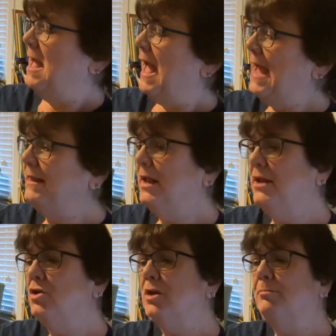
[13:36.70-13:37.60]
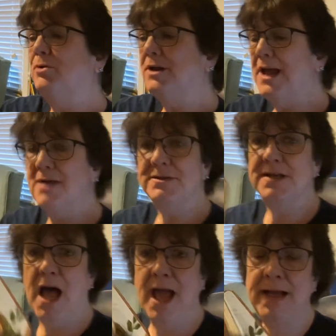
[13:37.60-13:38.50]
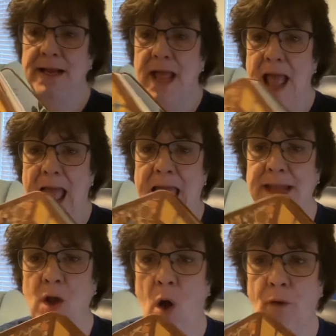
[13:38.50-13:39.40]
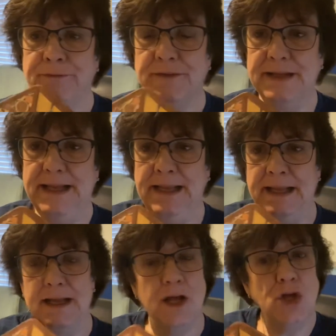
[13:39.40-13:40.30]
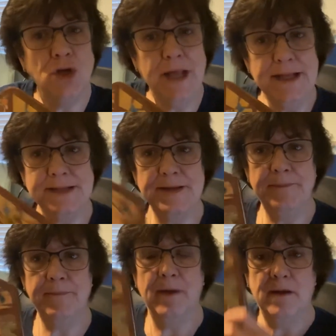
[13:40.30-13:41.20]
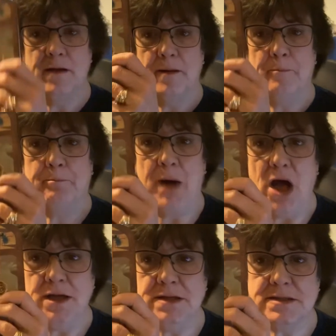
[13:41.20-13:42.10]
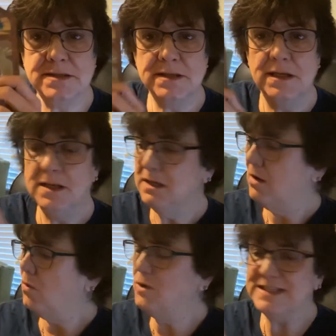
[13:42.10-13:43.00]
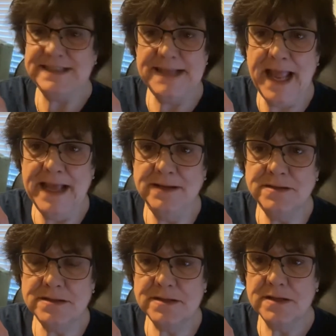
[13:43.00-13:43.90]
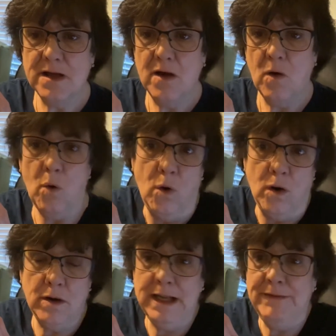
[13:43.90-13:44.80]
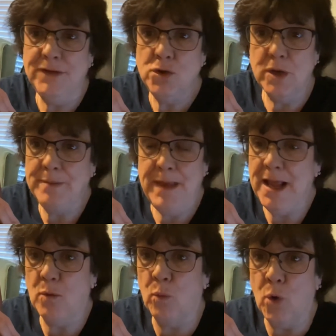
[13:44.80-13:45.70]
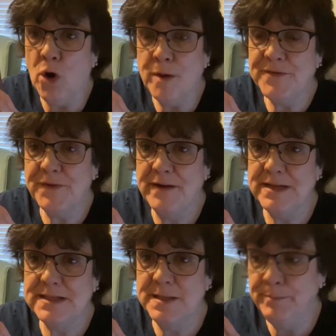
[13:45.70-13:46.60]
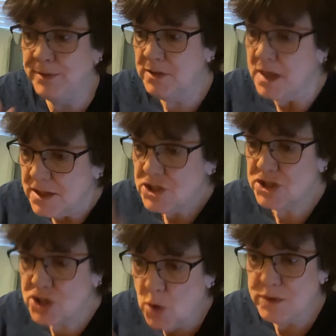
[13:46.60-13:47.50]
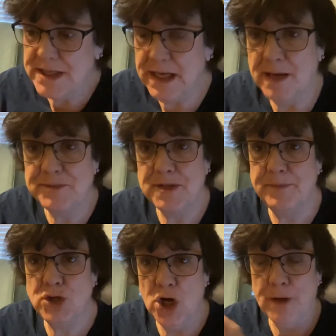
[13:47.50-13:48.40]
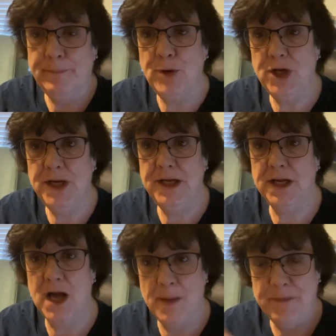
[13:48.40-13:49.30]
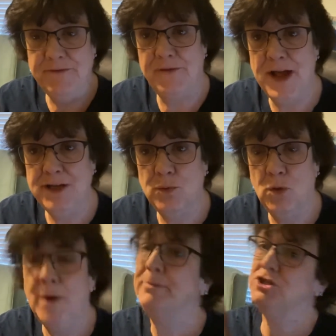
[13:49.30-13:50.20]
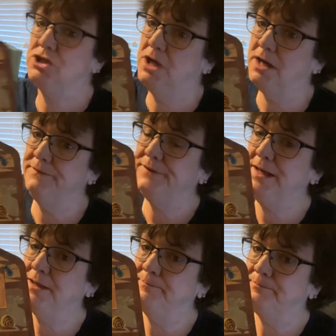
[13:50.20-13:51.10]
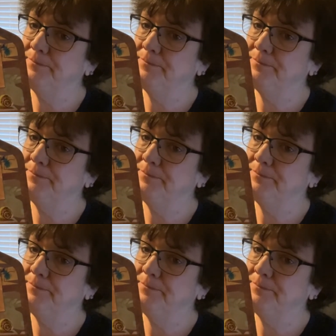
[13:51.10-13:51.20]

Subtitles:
And you can put it outside, and hopefully you'll get some bugs or snails, or even you can make worms. Very simple. Just go dig up some dirt and put it in a cup and find a worm, but you got to feed them.